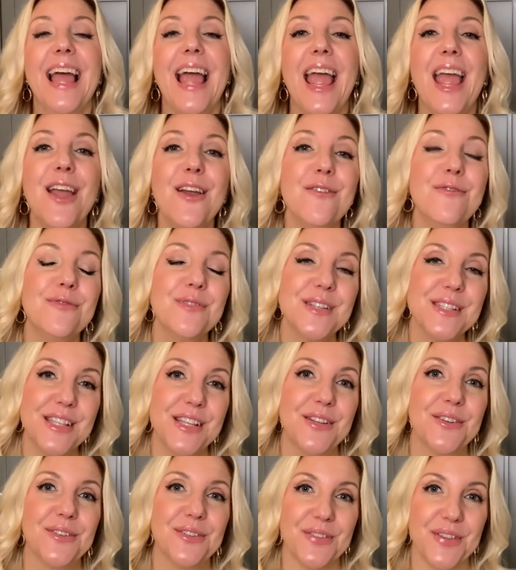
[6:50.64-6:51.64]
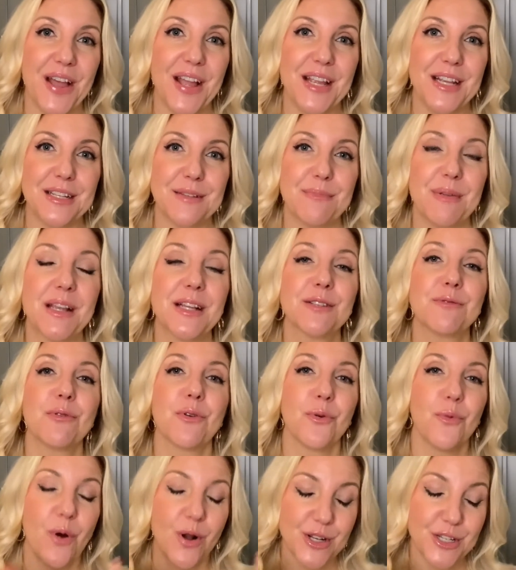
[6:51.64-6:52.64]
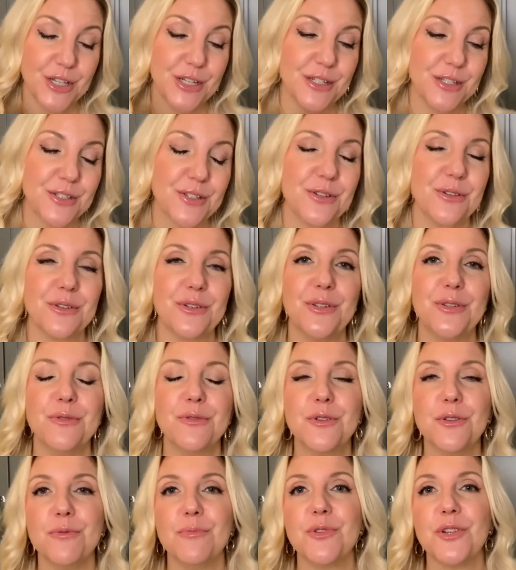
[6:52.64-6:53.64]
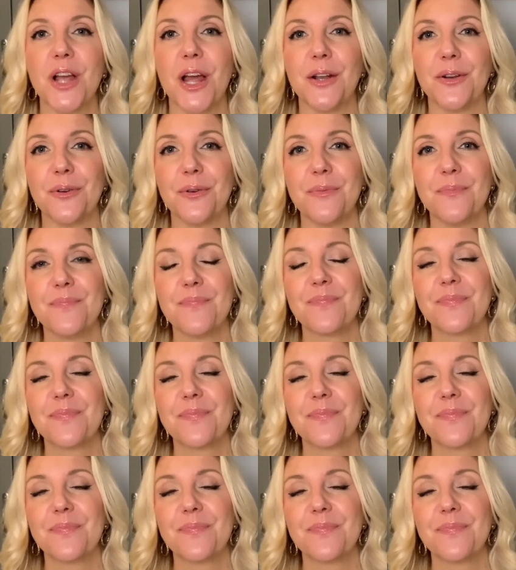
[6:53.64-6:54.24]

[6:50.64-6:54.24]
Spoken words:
every single night because we were watching a certain YouTube channel,